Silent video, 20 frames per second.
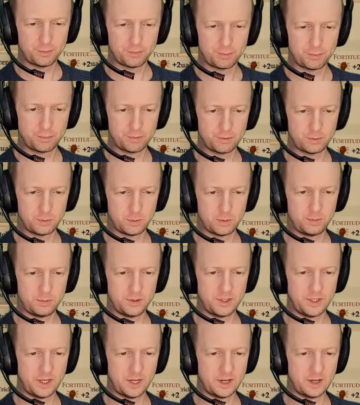
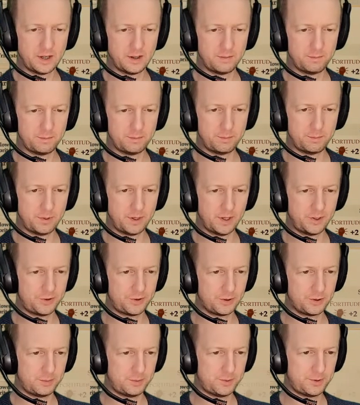probably our
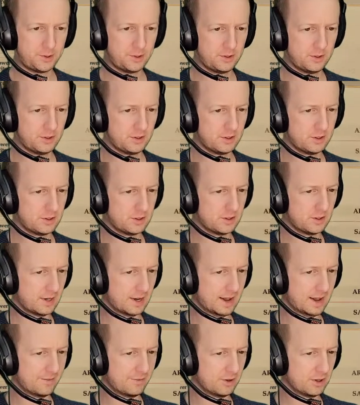best option. The
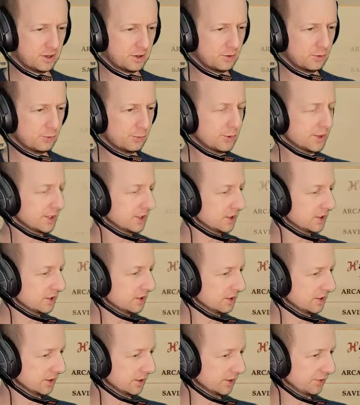Havoker
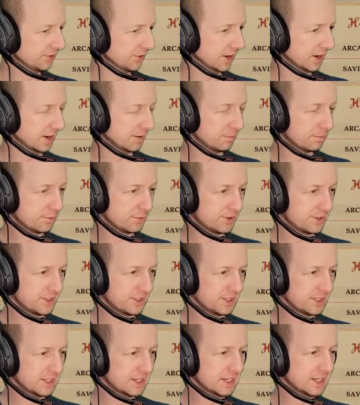Witch is a
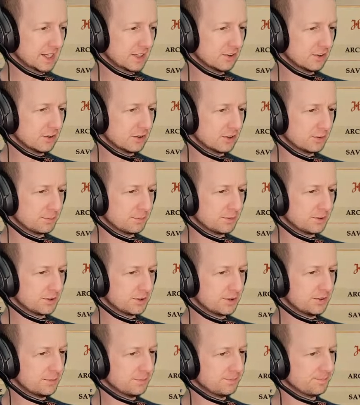pretty neat
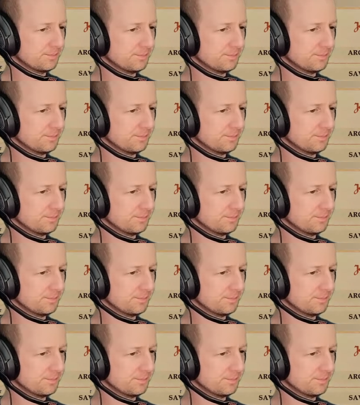option.